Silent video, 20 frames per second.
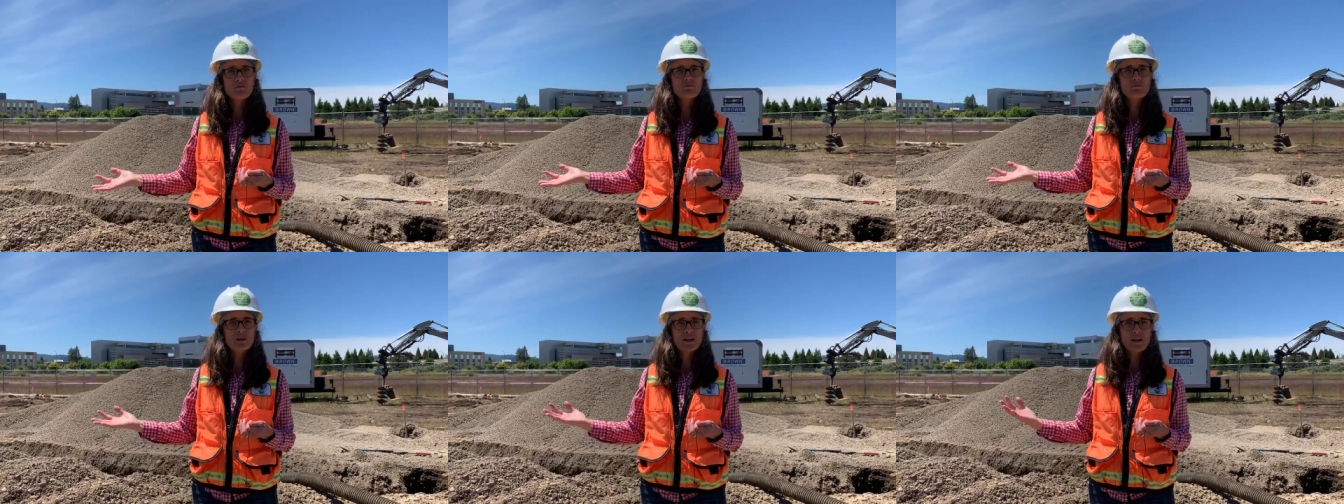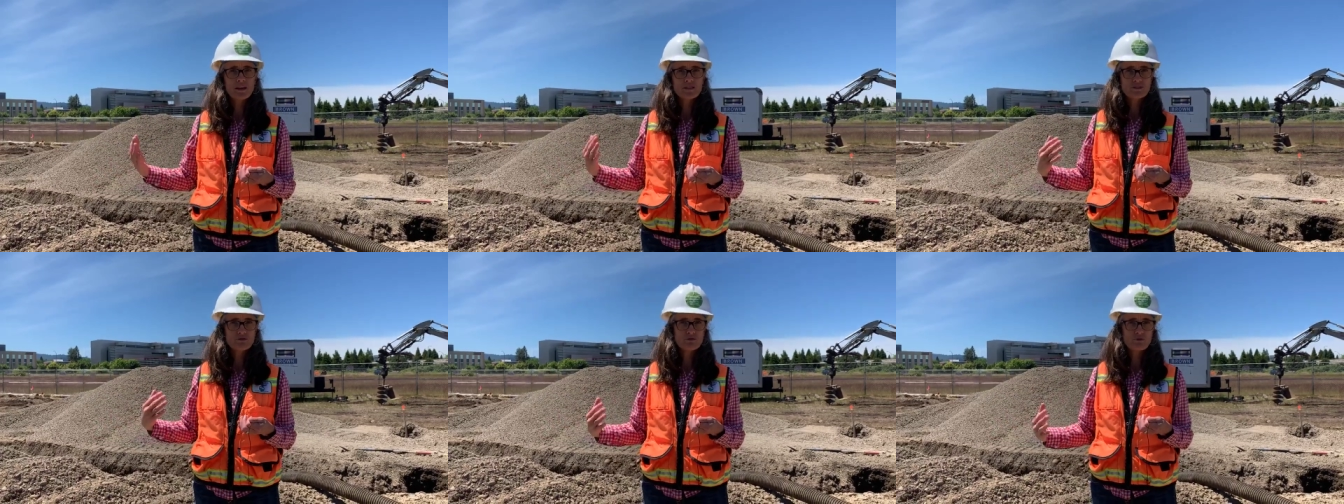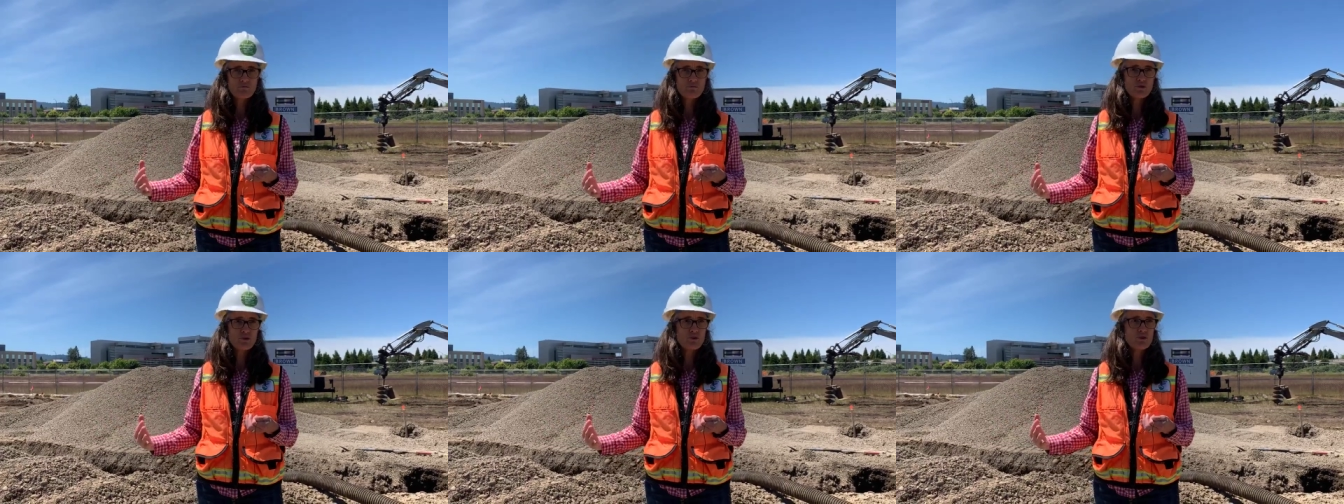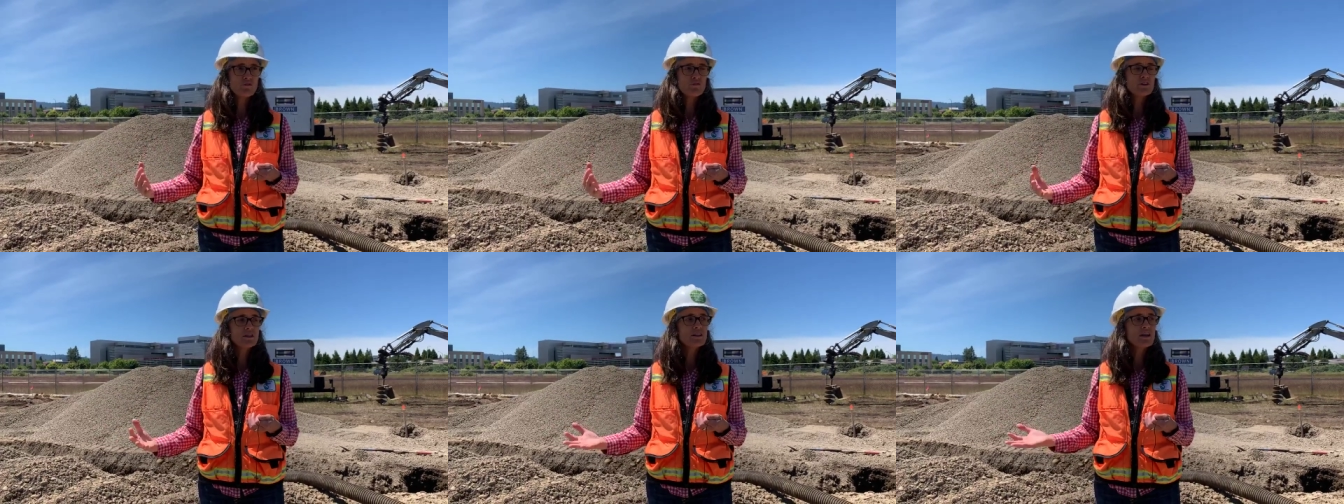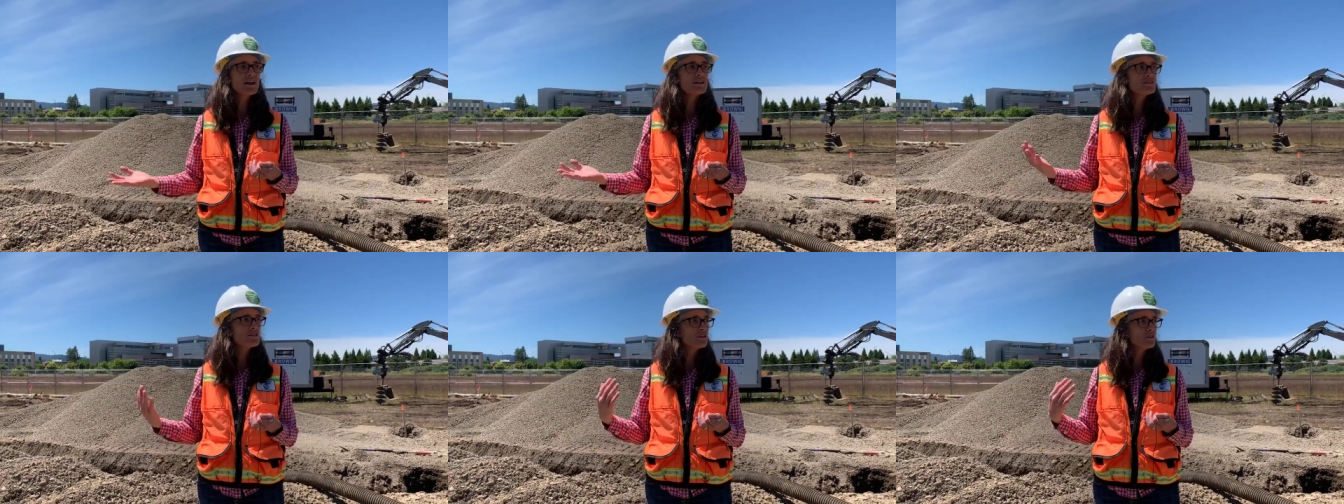plants removed, and
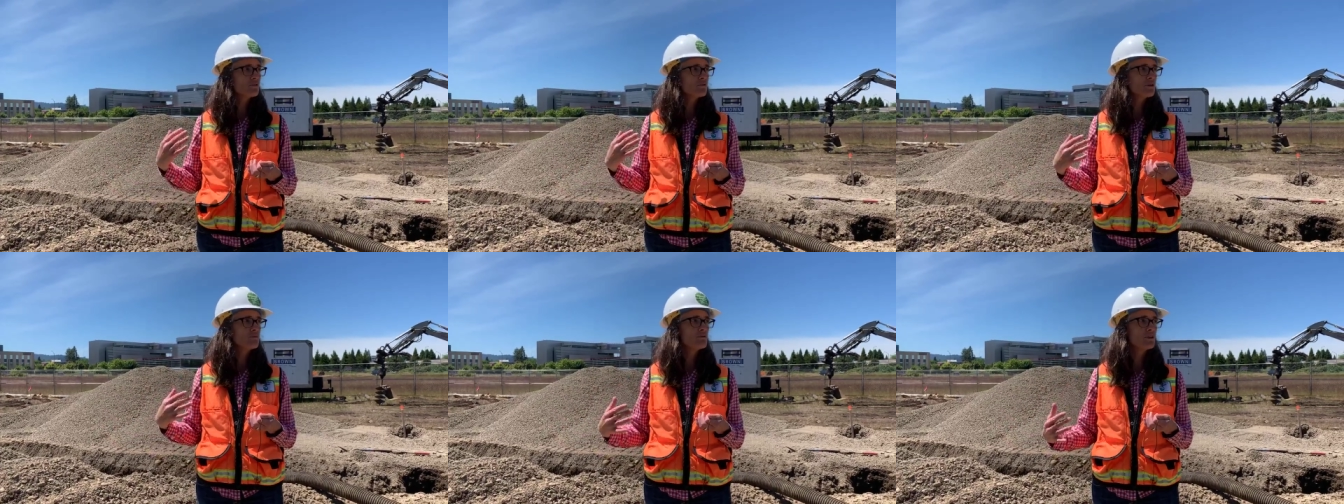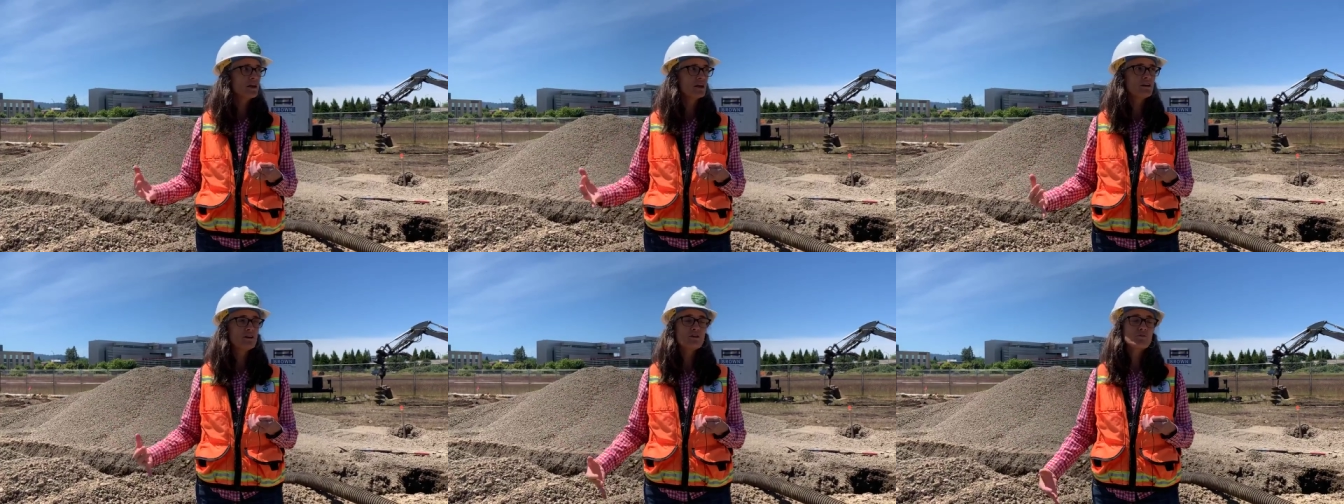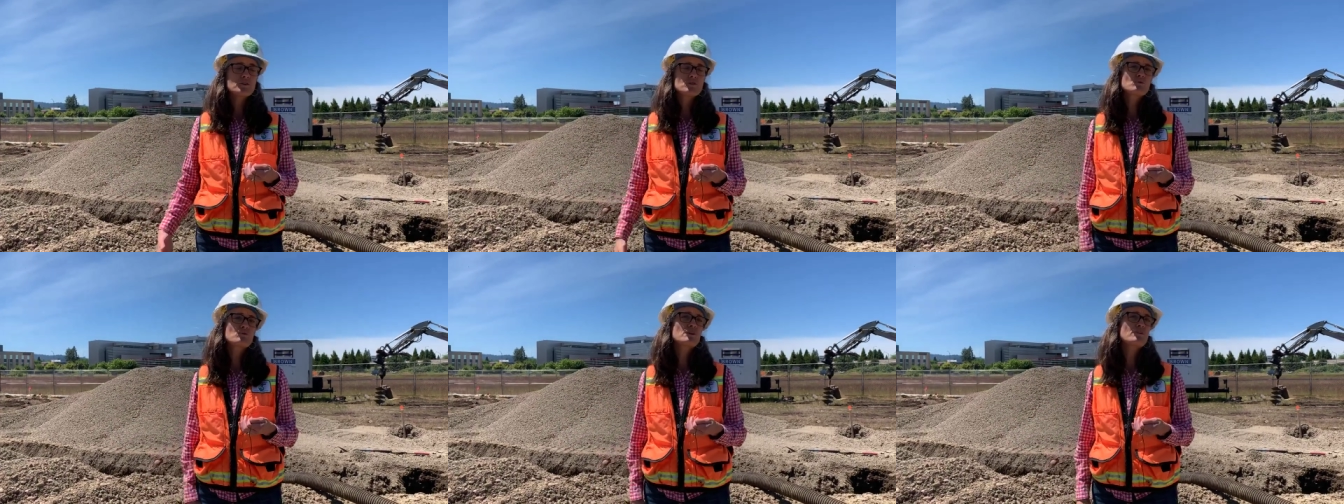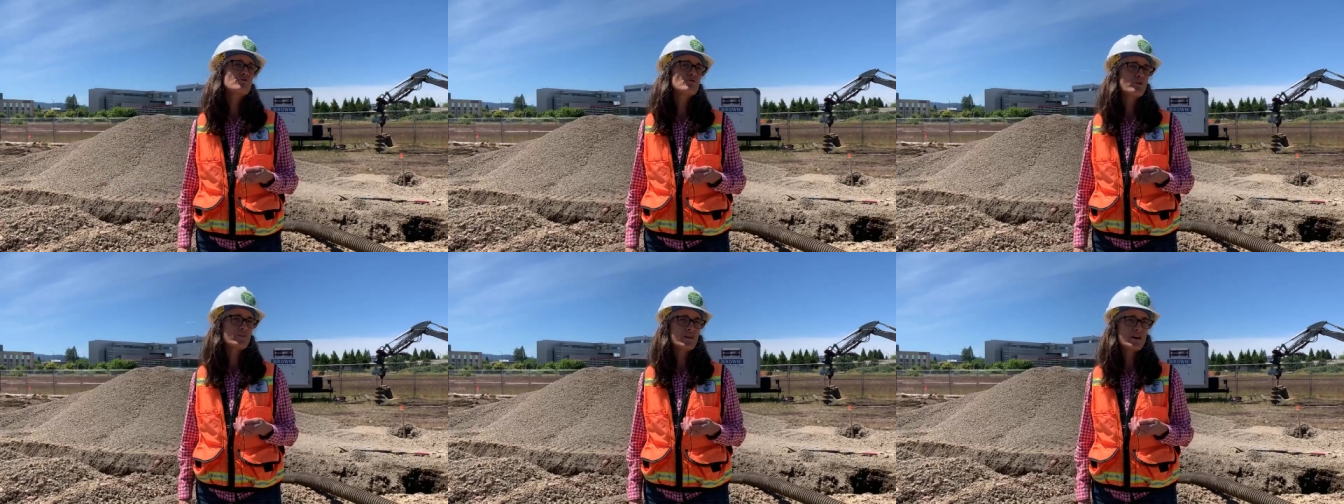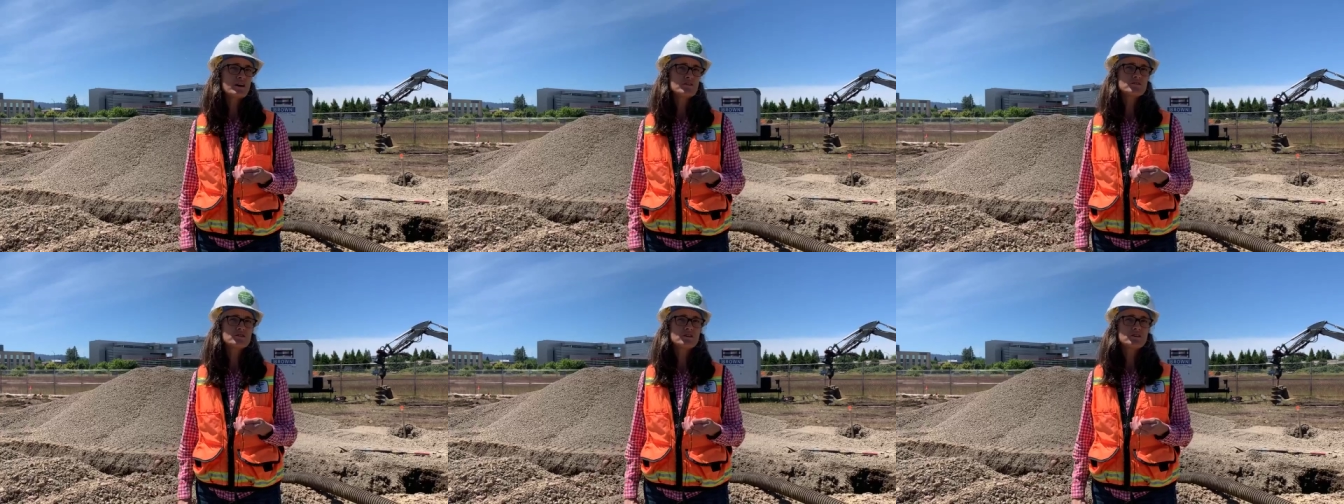last year we planted over
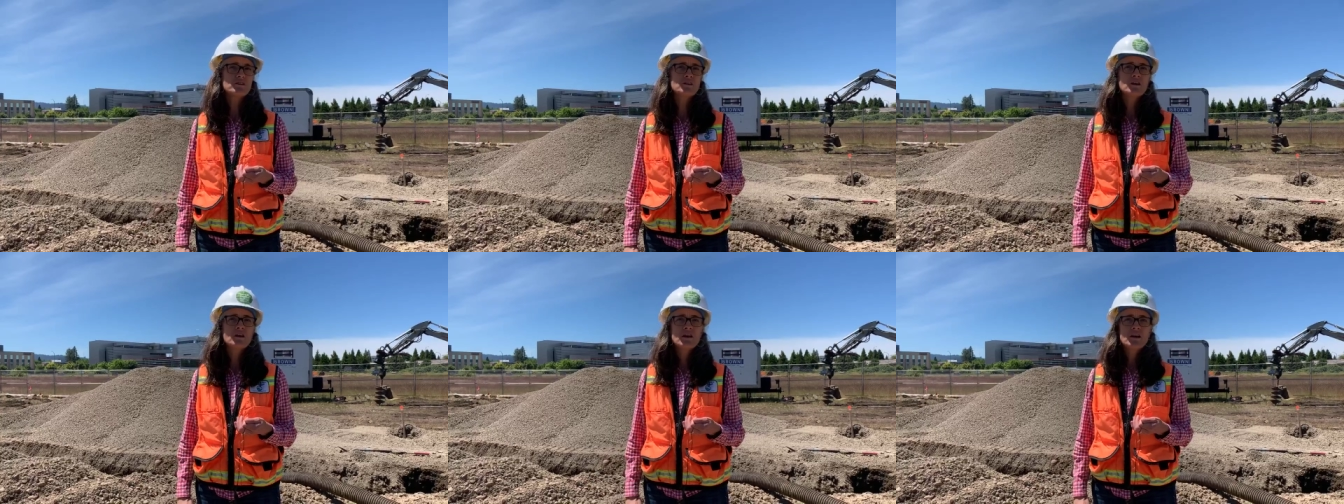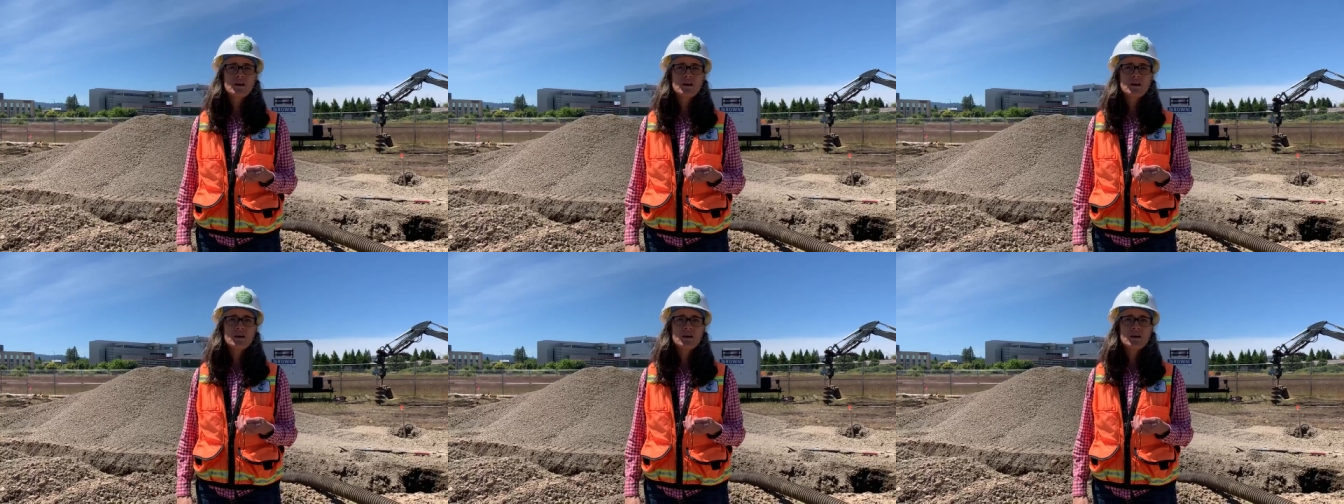24,000